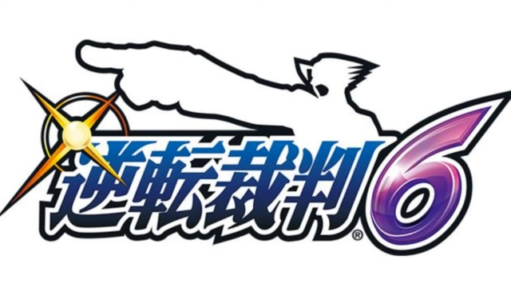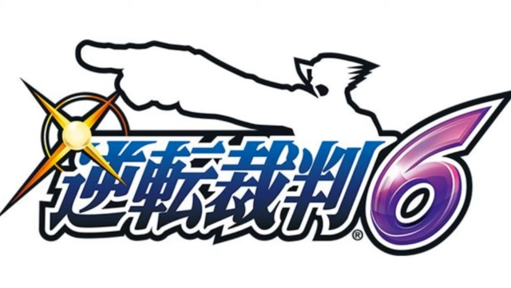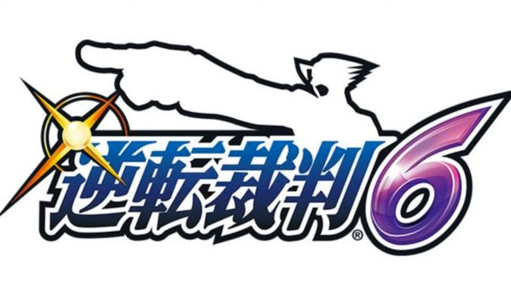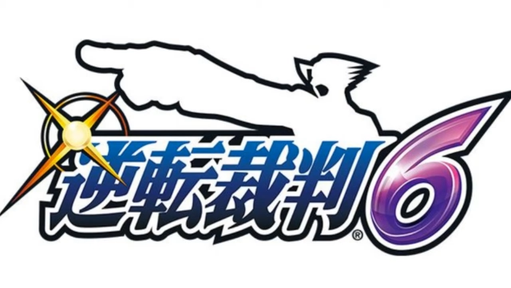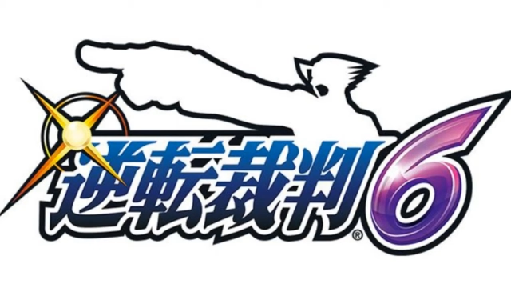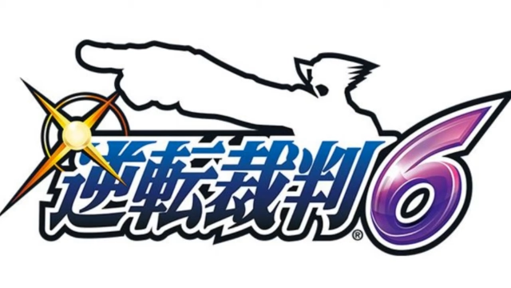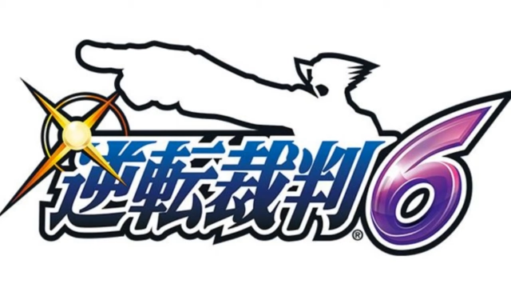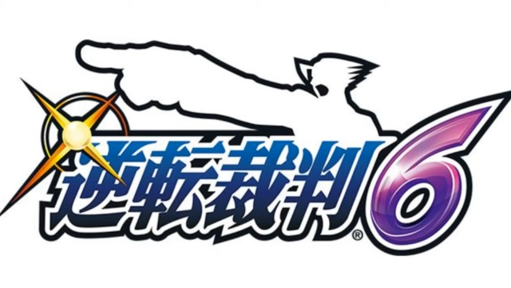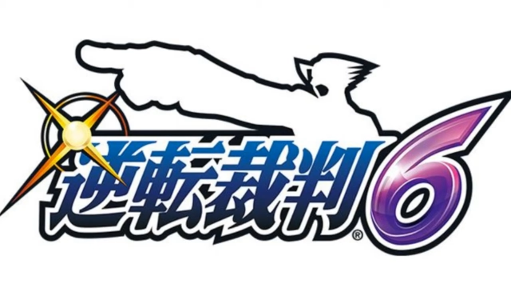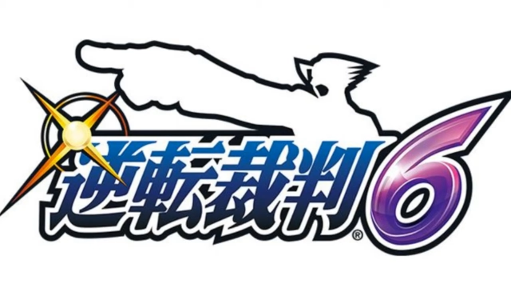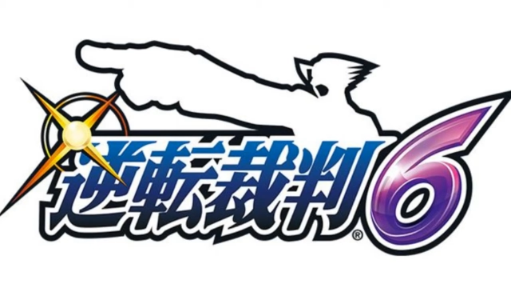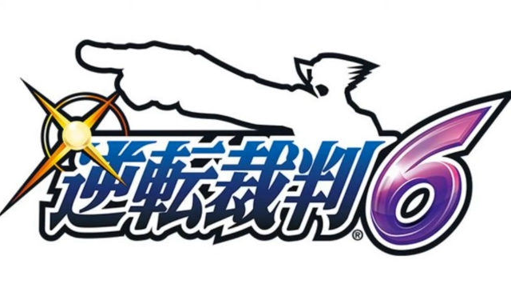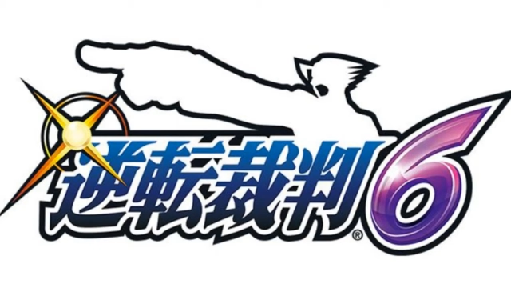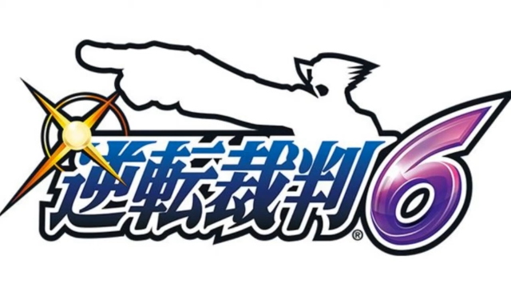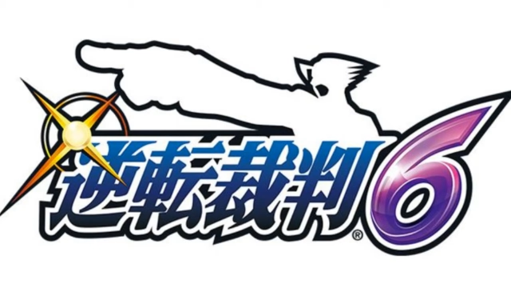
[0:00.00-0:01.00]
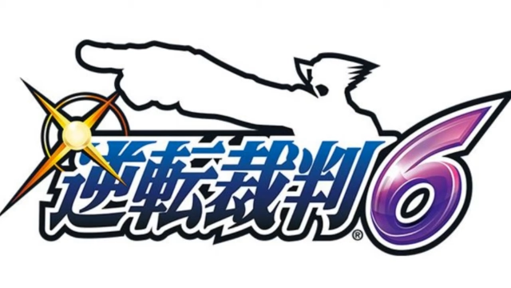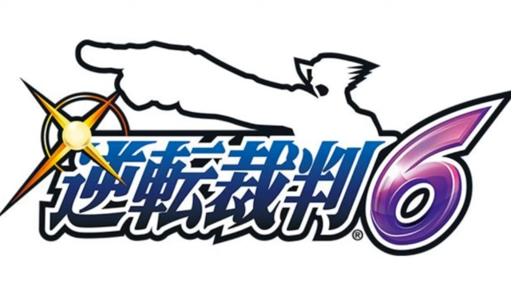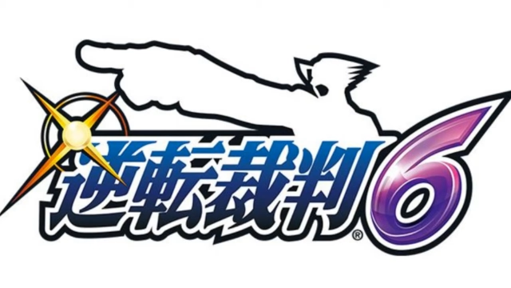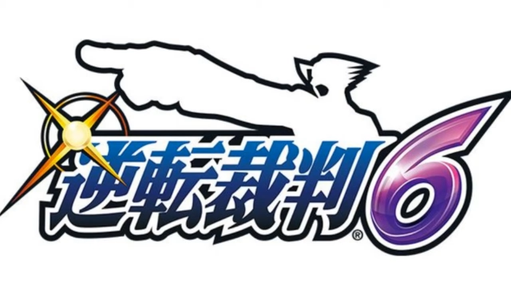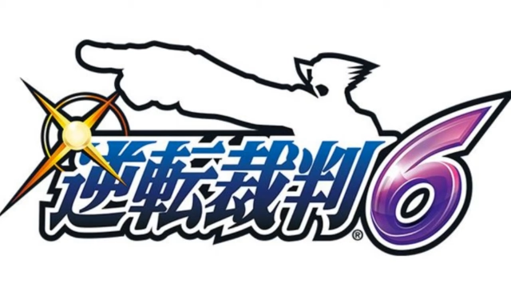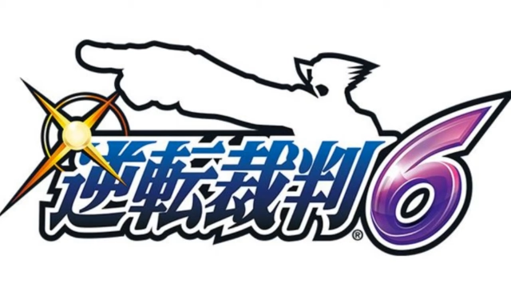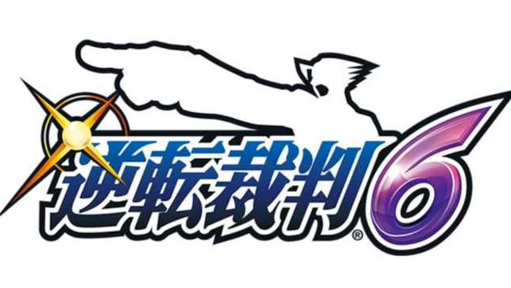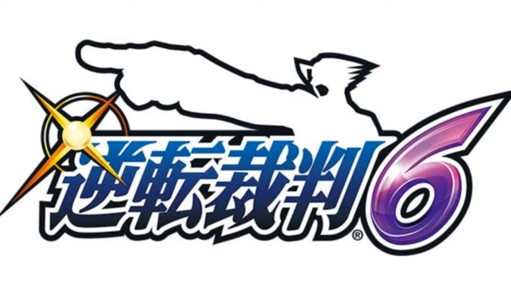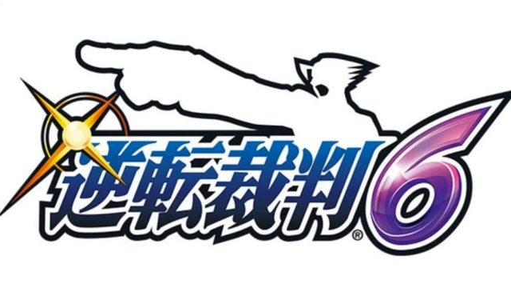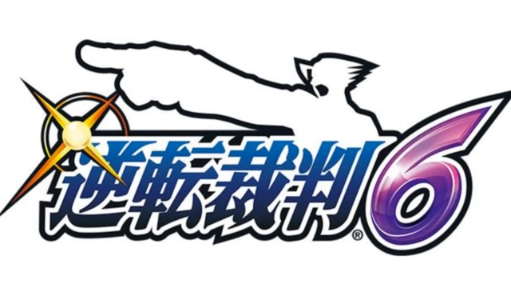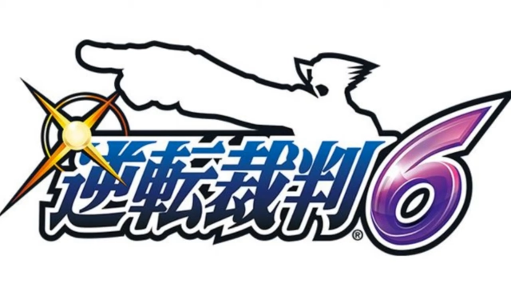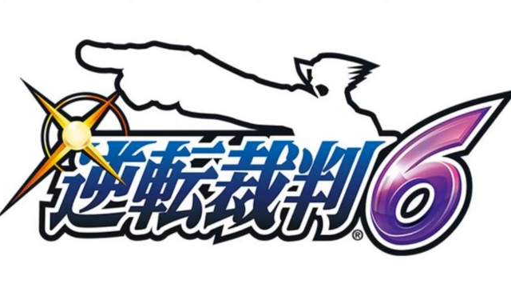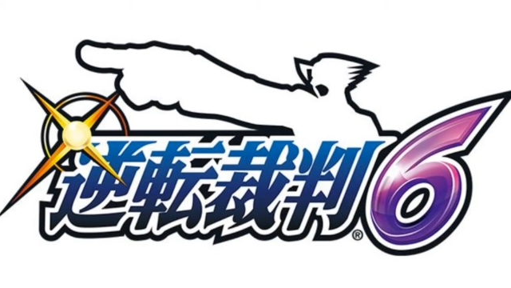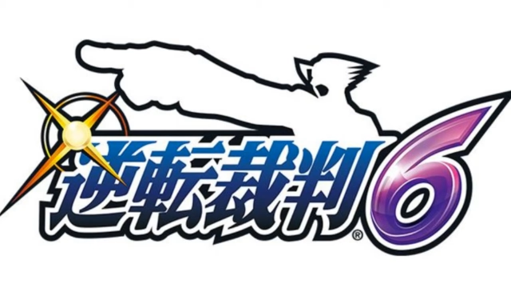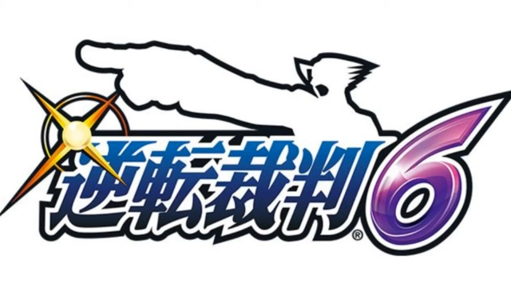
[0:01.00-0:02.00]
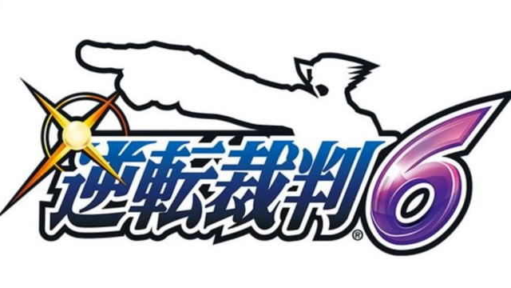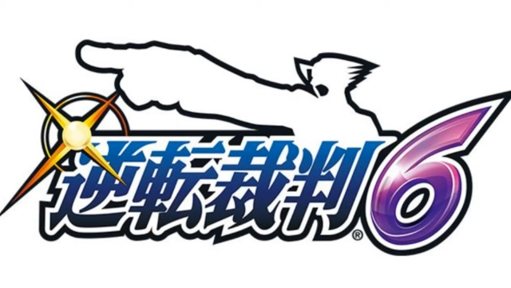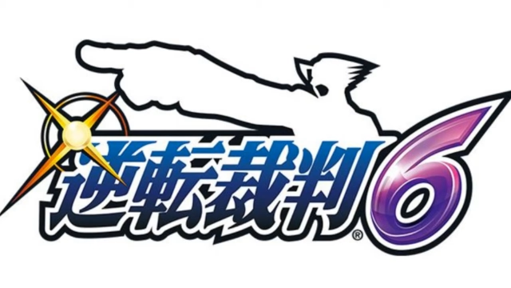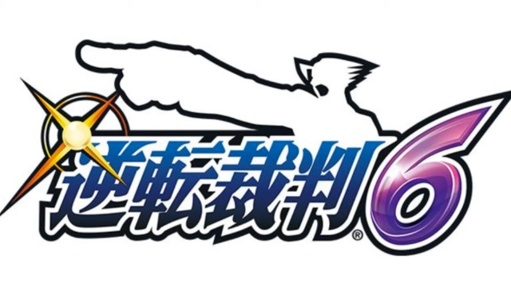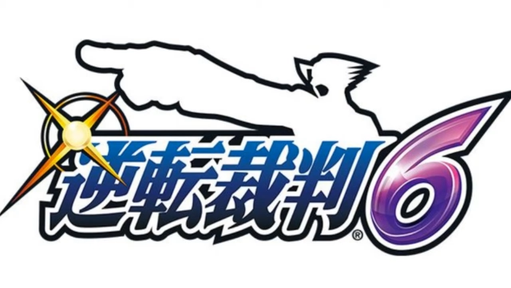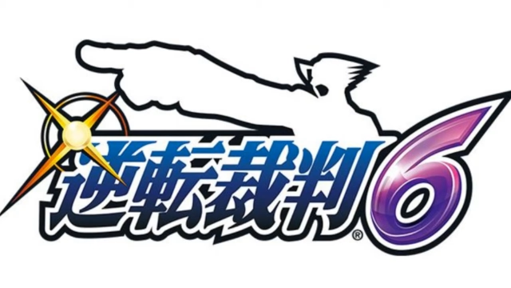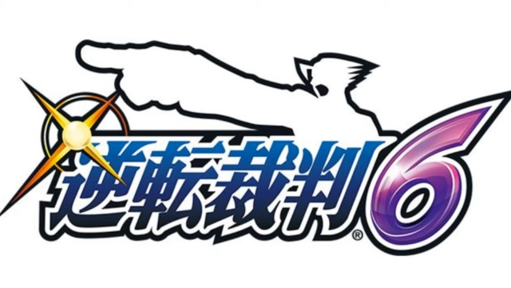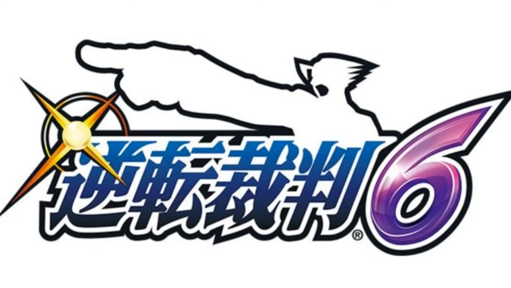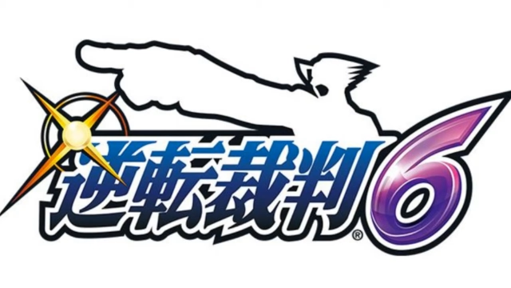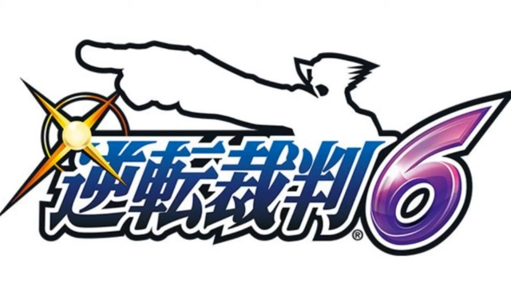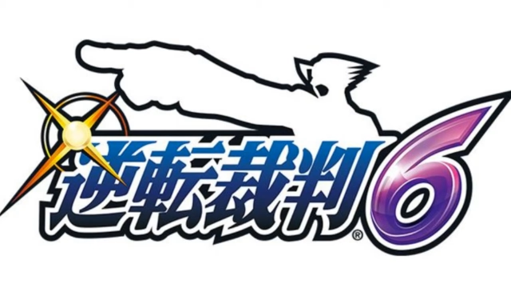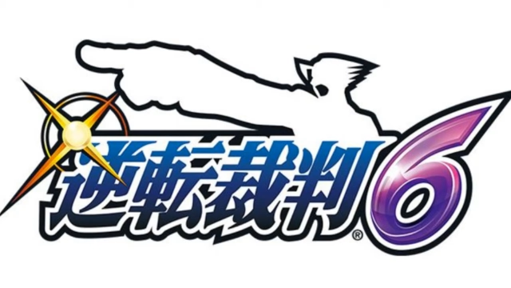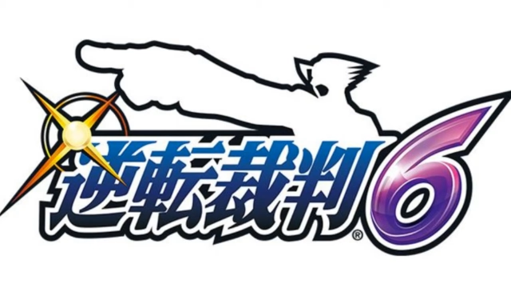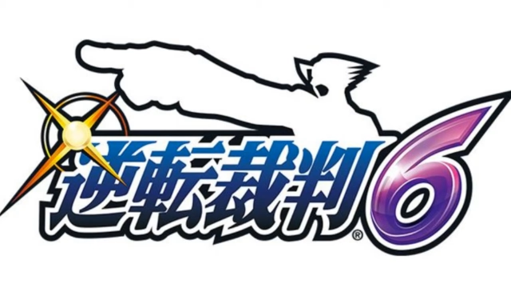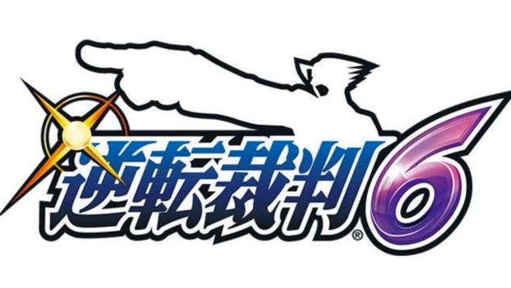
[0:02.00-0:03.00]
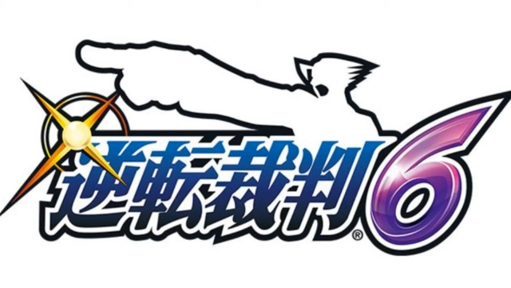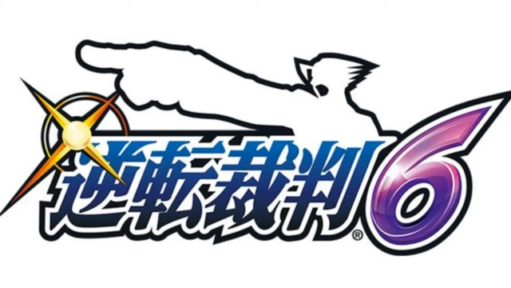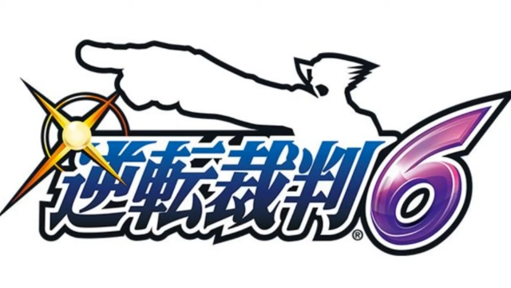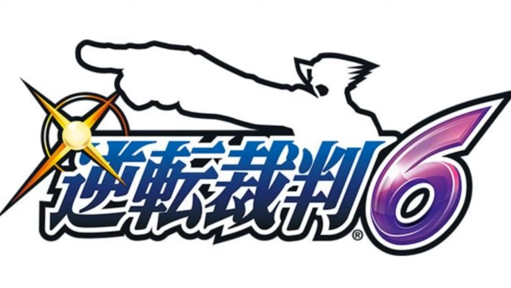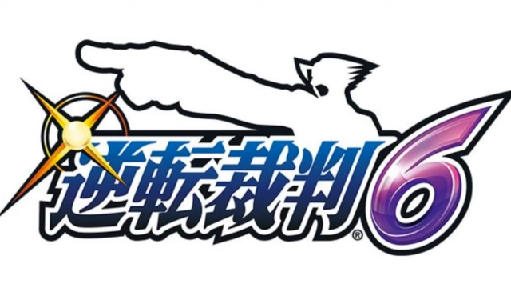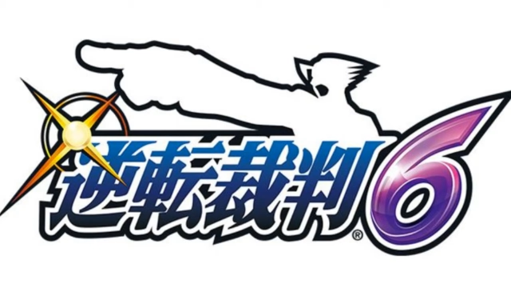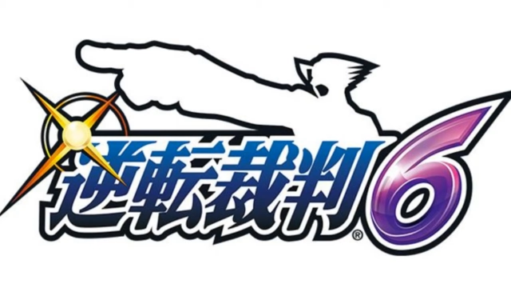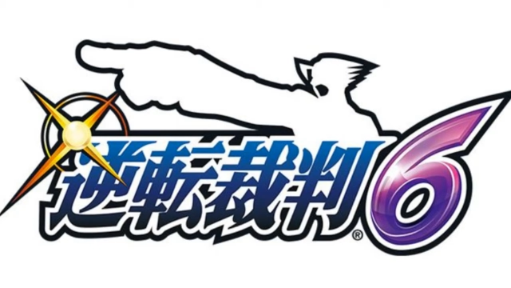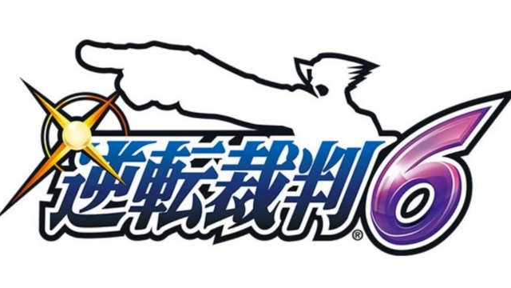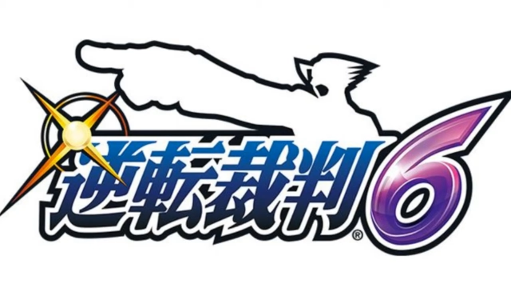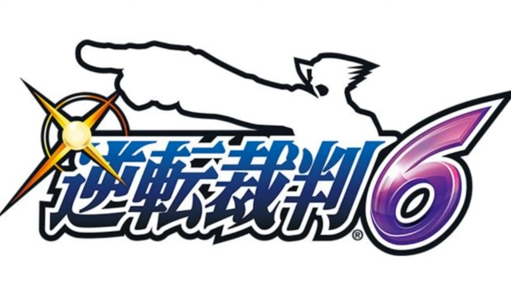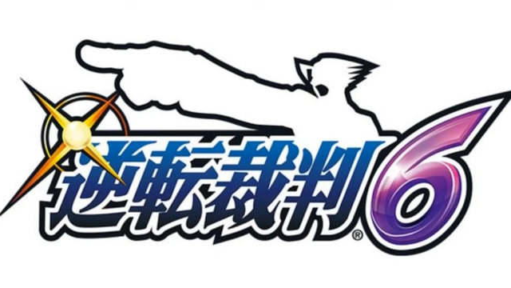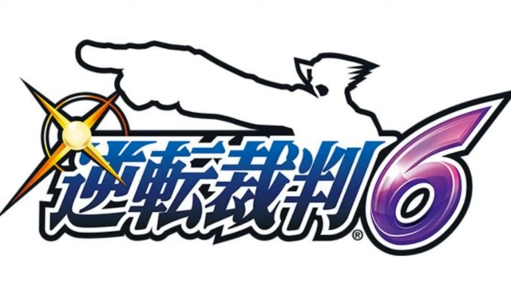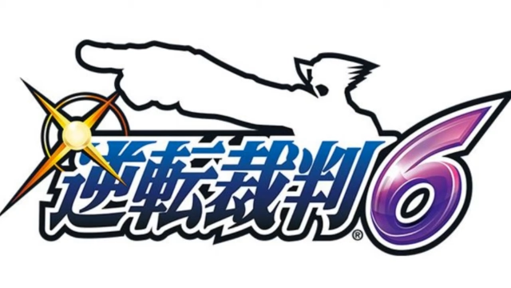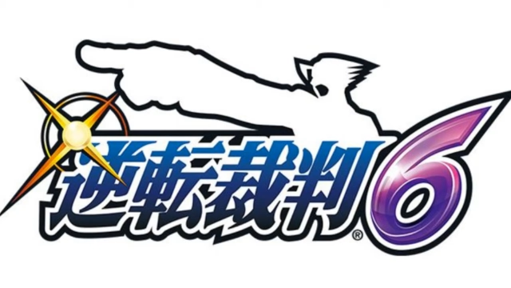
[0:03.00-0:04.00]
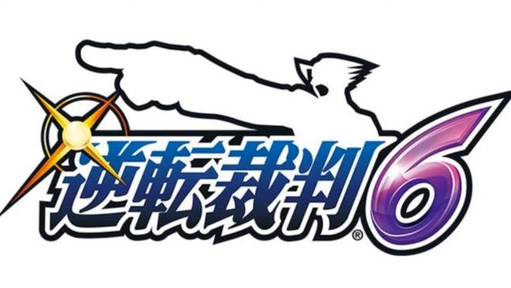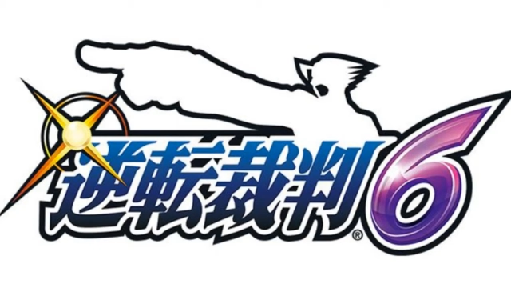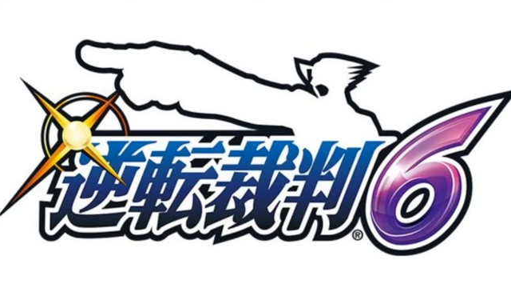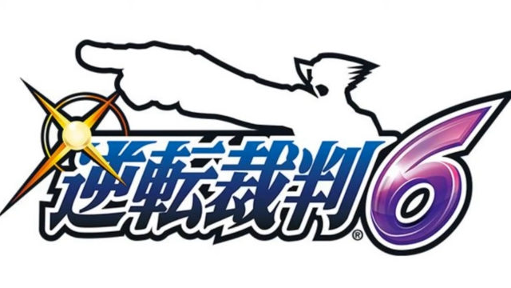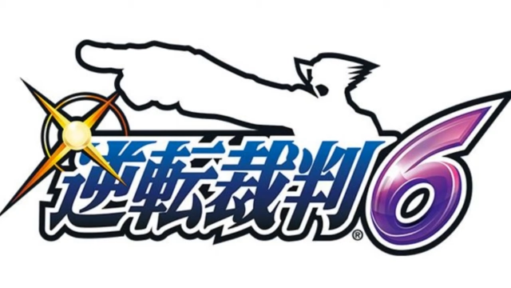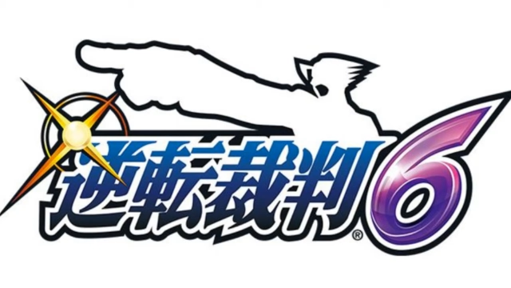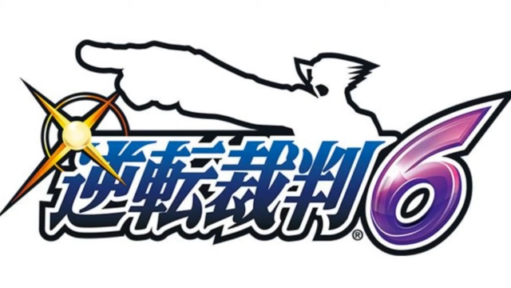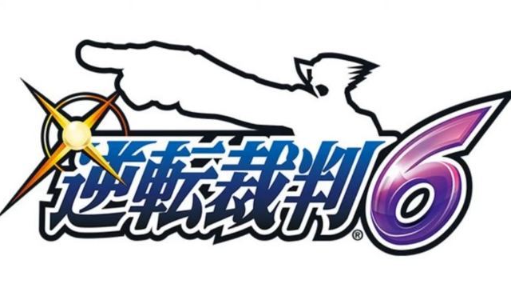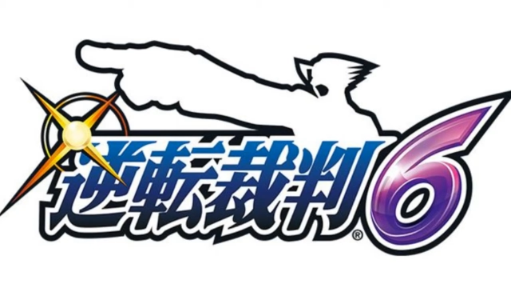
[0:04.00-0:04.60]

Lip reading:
(no speaker visible)